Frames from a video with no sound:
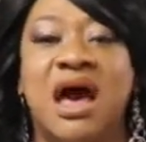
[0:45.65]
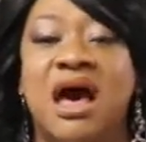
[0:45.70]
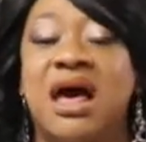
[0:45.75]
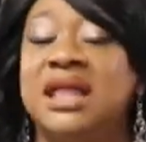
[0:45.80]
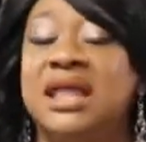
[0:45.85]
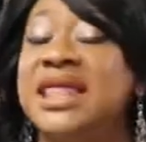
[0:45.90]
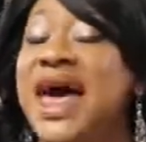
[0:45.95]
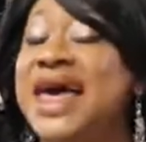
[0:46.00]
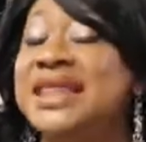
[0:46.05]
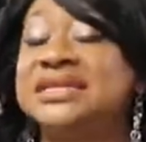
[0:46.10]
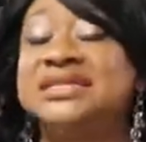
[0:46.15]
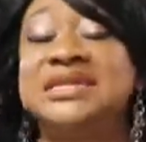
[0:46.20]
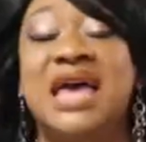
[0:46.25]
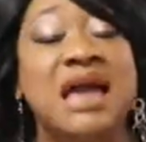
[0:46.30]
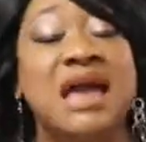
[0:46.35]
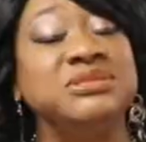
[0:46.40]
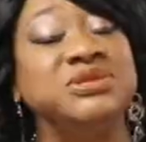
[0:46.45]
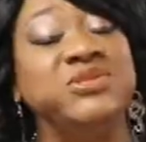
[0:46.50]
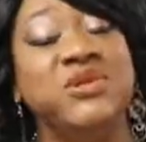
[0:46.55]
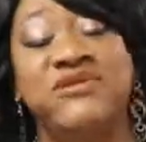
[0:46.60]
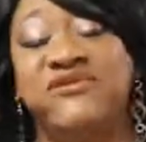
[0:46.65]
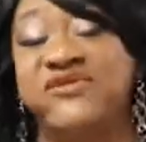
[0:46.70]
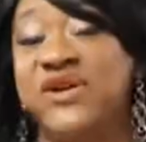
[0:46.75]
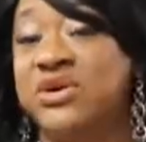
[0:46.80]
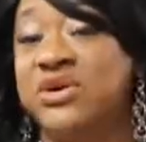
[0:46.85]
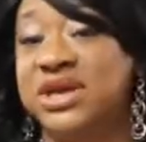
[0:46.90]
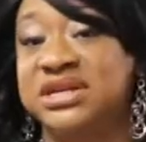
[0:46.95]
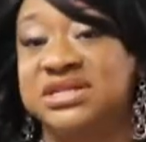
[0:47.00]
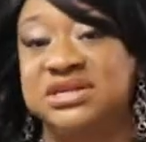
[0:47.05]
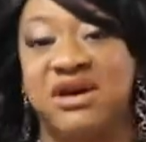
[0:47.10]
A lot of times we
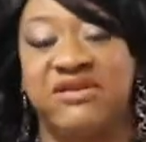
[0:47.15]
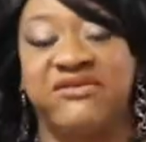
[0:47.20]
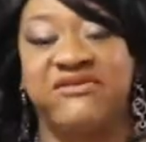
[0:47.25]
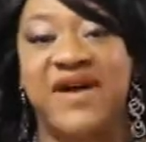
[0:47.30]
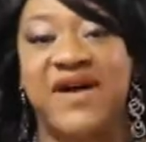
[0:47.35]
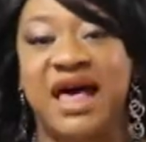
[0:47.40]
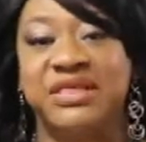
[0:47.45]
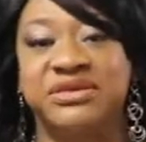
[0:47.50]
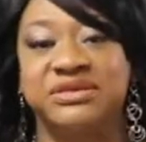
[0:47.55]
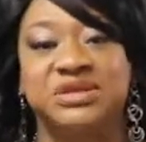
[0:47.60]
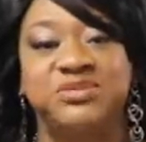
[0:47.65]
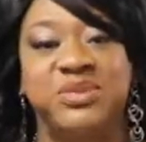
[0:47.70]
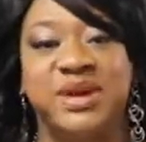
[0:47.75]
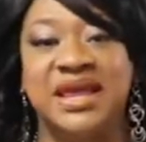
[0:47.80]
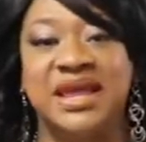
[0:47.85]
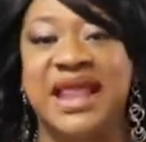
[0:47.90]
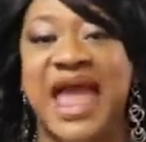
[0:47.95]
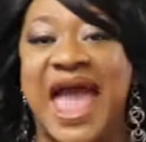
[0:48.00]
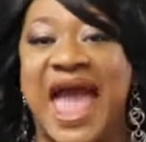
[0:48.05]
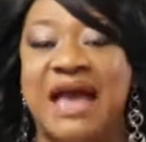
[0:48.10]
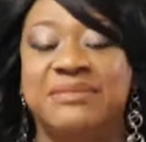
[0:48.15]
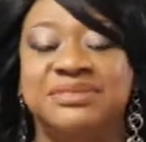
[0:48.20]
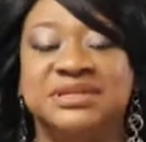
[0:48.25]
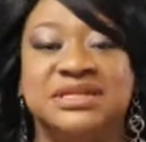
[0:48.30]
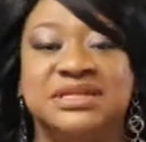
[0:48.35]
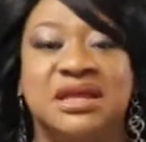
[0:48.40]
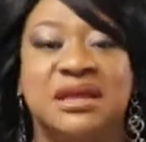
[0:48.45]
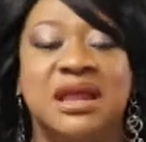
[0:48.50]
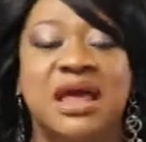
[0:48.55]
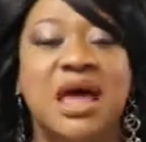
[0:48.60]
focus on fathers being
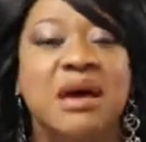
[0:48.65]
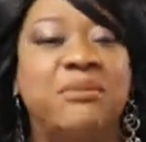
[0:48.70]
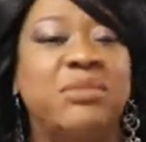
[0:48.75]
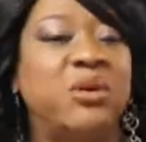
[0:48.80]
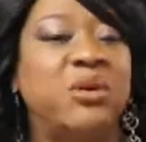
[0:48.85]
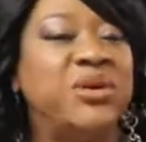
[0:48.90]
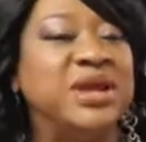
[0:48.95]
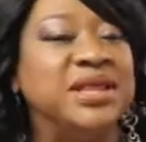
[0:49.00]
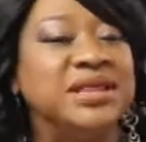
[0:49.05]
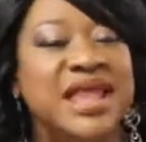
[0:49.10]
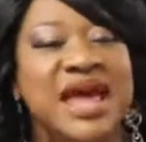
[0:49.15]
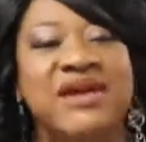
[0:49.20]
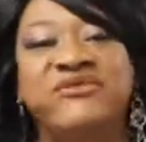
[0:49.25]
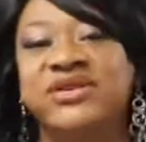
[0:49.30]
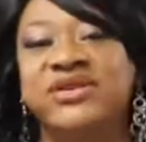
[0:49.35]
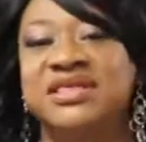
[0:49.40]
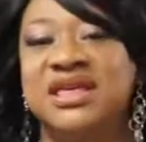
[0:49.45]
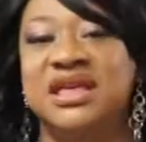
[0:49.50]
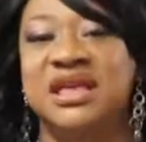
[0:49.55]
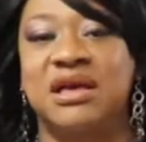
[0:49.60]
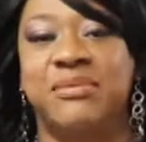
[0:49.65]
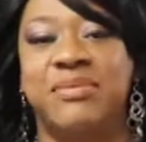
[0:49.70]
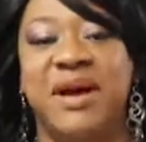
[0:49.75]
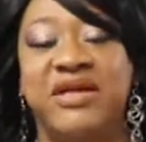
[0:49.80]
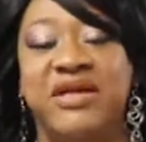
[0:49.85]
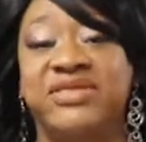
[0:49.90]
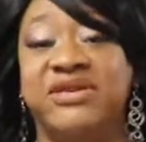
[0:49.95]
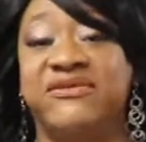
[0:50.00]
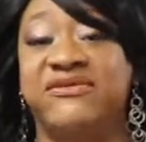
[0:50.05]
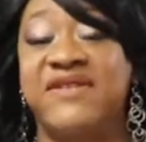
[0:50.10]
absent, but we never think
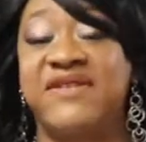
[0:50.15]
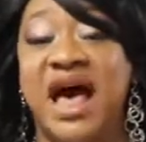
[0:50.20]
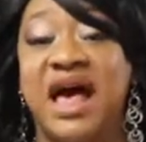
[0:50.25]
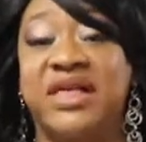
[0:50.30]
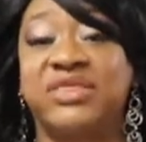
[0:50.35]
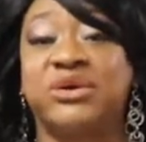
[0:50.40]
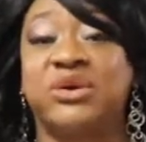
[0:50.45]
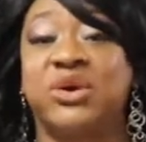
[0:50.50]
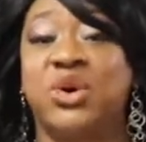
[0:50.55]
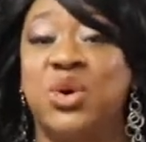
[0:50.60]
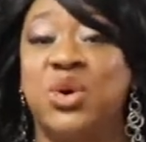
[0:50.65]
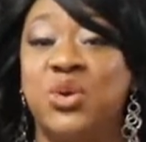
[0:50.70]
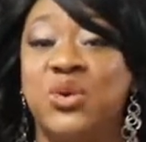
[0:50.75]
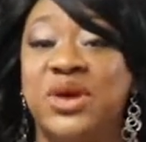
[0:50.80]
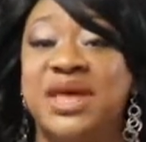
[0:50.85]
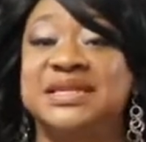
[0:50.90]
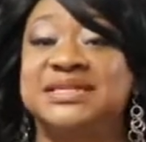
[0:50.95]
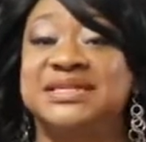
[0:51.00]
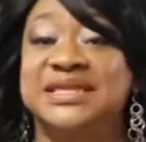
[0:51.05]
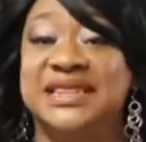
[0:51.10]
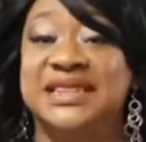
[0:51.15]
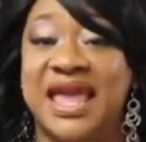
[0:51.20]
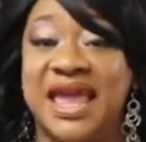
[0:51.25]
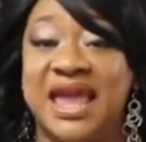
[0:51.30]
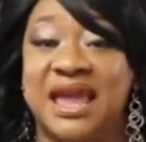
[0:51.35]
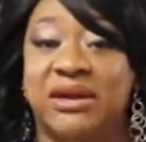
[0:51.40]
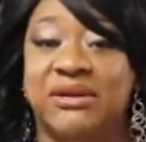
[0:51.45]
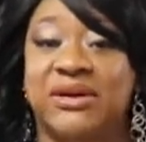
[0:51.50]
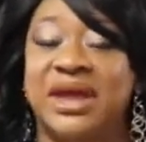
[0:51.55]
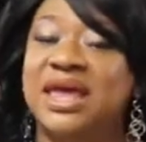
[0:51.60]
about the father who is
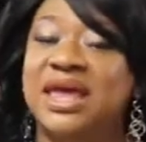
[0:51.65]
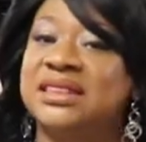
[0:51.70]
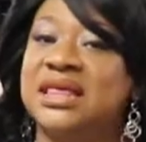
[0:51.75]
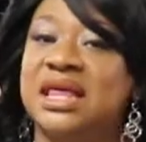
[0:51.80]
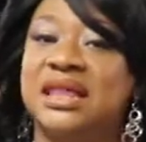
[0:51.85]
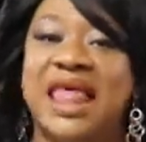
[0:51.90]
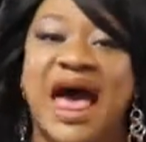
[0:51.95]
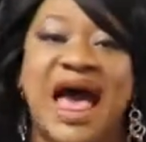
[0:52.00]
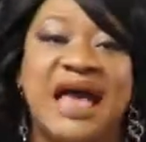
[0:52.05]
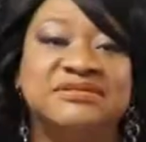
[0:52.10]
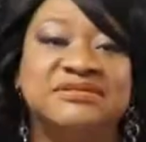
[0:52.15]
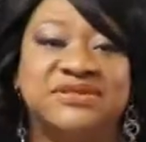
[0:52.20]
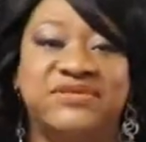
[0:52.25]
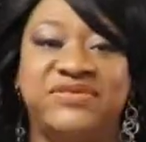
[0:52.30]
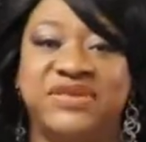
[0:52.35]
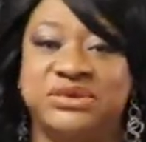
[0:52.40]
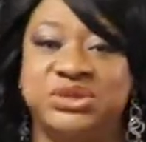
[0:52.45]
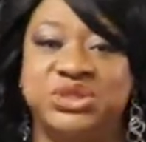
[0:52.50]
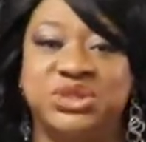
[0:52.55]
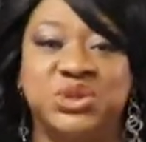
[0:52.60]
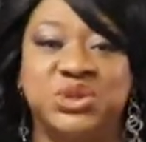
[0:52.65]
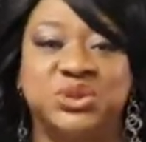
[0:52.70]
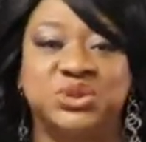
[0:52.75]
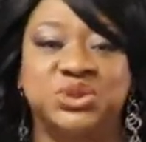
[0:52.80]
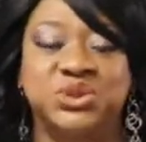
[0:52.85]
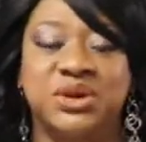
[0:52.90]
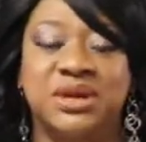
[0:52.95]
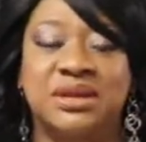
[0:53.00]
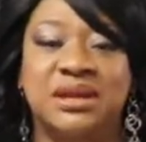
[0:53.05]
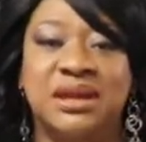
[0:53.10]
there in the lives of their
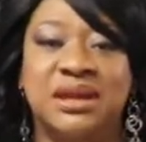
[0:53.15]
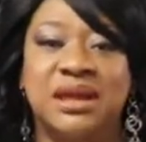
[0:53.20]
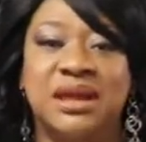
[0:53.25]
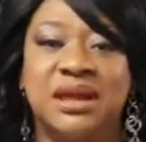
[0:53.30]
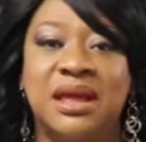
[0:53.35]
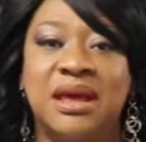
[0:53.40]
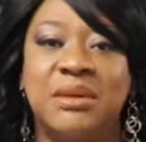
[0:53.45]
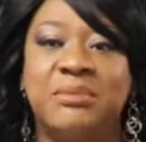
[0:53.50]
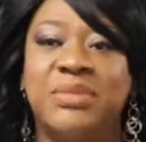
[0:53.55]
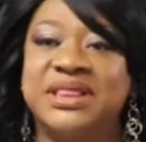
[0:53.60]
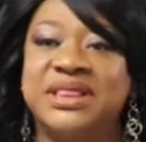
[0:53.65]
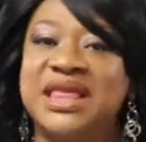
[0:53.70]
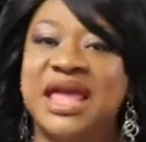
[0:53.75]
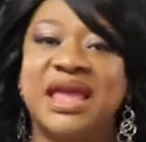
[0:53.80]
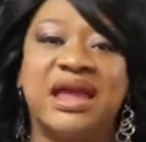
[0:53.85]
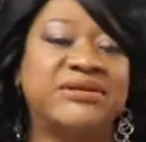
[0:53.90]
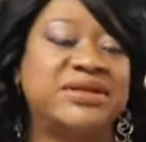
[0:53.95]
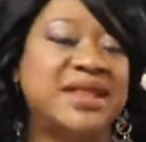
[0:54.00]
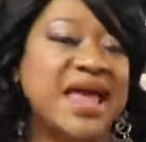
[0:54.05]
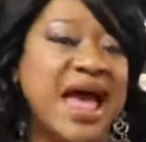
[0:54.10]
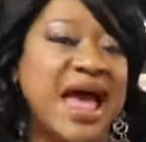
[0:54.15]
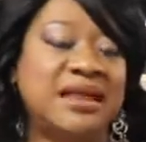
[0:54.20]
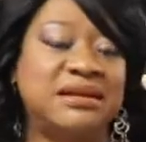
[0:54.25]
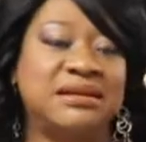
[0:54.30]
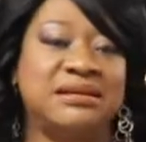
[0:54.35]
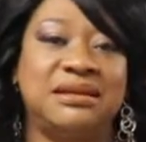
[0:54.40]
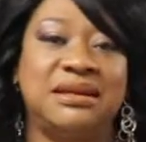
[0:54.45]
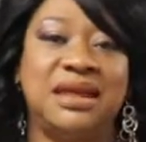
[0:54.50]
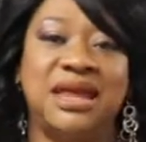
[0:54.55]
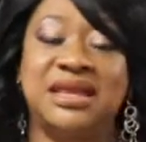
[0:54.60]
children, but they are not
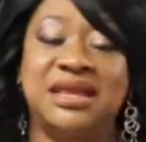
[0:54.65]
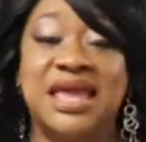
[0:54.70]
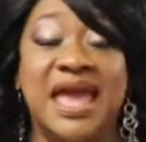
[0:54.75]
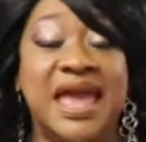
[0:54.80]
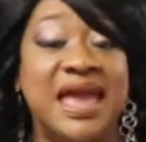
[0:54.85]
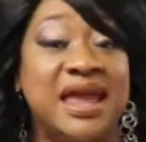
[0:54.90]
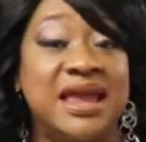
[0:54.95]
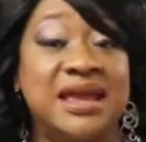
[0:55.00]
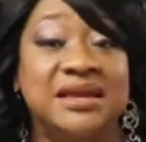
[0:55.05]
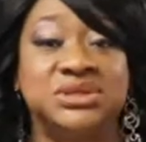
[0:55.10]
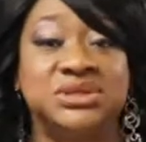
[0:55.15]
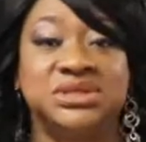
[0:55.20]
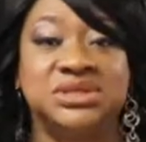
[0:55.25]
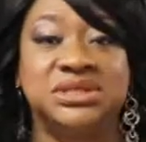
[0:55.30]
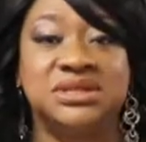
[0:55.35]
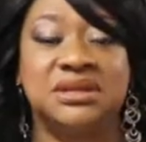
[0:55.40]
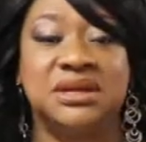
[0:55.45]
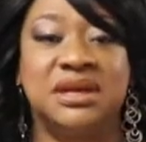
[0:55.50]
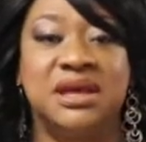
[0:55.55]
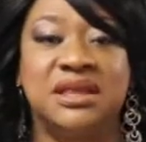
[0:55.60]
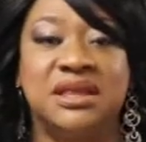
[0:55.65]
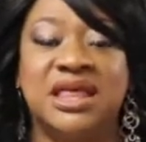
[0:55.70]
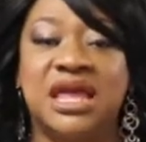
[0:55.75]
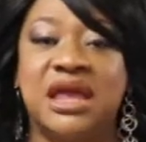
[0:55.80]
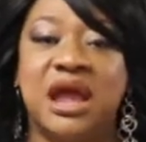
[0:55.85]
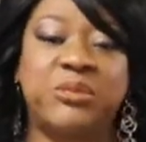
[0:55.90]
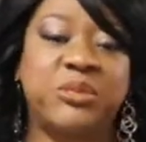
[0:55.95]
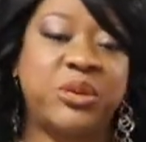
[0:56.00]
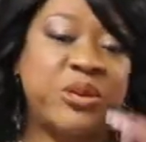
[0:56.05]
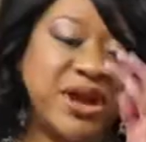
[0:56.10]
engaged. They
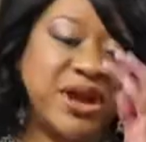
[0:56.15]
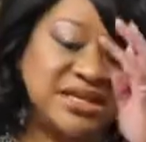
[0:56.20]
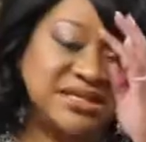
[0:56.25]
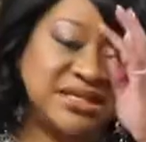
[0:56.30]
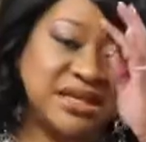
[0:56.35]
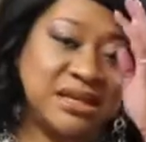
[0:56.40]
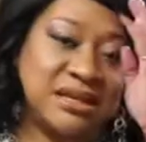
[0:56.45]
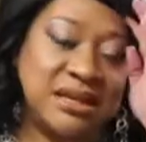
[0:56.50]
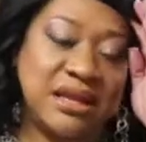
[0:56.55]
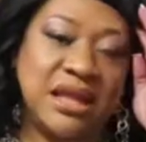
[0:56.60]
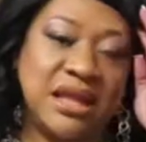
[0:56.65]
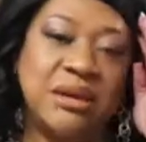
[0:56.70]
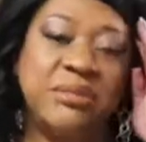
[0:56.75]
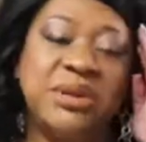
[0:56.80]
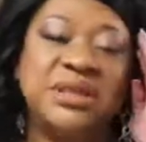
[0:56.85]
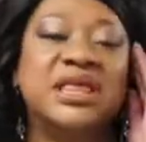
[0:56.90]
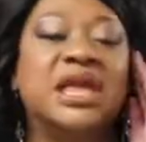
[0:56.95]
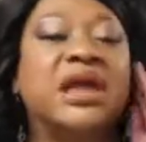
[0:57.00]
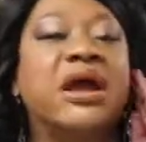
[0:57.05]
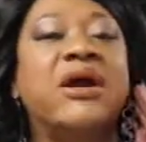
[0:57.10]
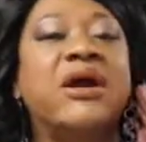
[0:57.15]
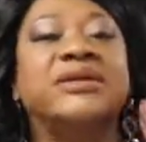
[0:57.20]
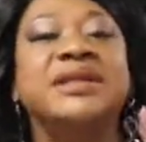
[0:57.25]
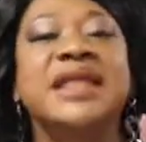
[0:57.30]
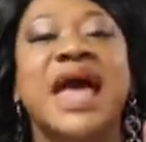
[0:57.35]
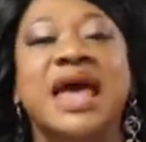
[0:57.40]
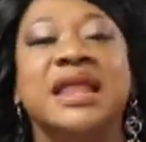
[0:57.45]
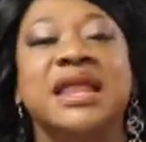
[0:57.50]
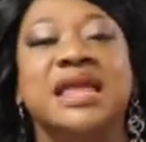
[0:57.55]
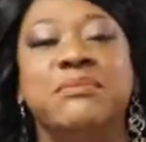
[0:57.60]
are present, but they are
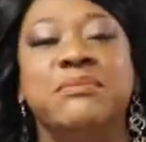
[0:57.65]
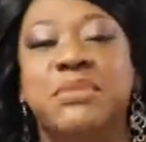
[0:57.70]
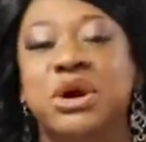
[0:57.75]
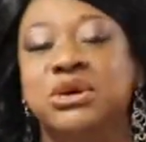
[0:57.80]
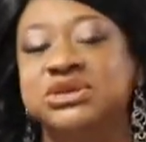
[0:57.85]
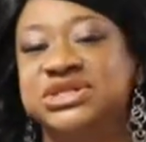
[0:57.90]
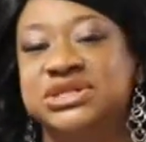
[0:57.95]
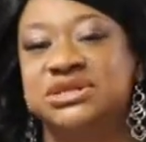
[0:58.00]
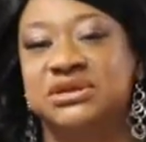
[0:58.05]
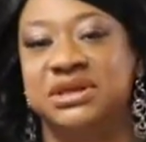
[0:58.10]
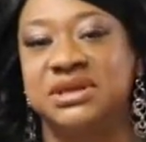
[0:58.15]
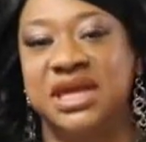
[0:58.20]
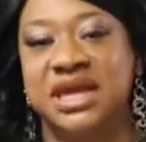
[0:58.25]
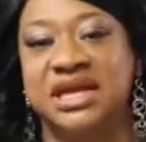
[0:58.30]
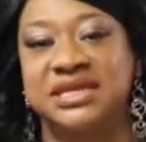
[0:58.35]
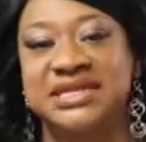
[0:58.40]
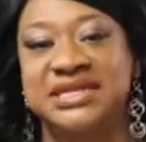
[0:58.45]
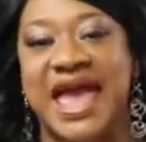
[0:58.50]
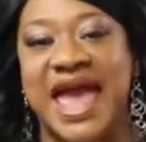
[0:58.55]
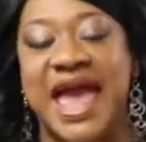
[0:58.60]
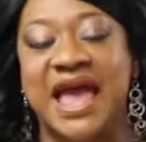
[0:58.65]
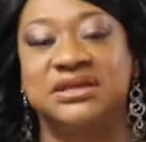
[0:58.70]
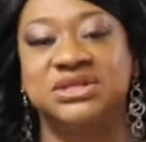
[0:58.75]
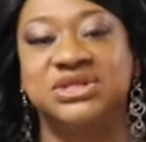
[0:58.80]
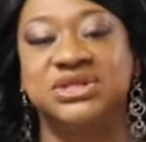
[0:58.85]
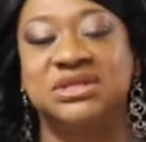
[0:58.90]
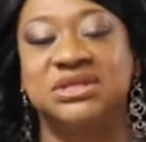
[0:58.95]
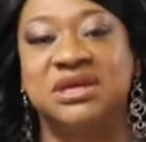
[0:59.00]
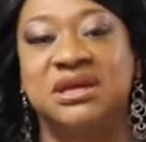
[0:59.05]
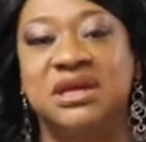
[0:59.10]
not emotionally attached.